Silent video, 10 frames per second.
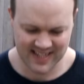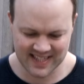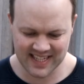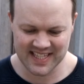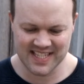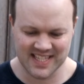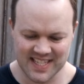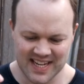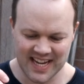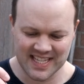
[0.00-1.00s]
I think this is
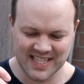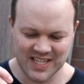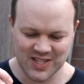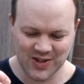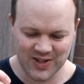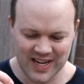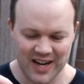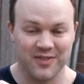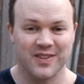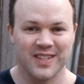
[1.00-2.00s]
a nice dessert
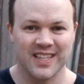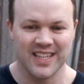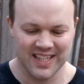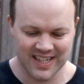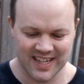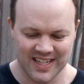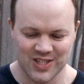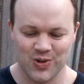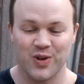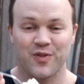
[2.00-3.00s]
after the
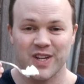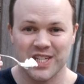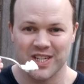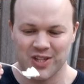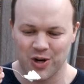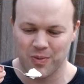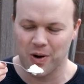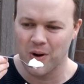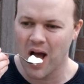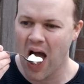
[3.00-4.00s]
swordfish adobo.